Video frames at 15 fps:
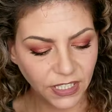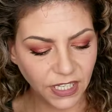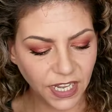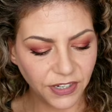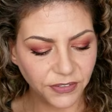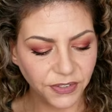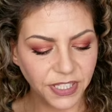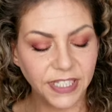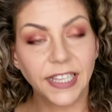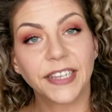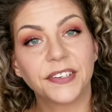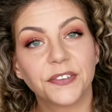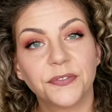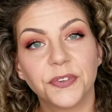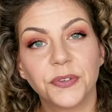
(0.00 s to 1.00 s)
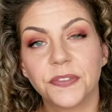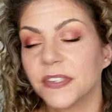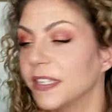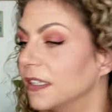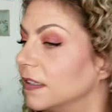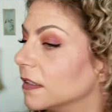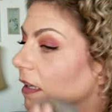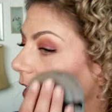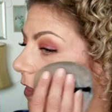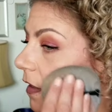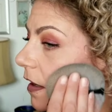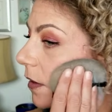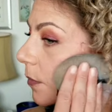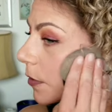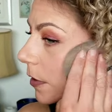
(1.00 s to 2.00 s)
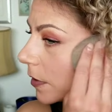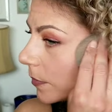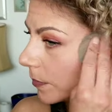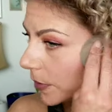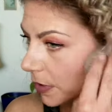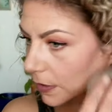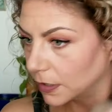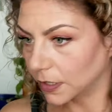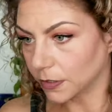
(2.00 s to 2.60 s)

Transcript: I don't really like Diffused Heat. I thought I would, but I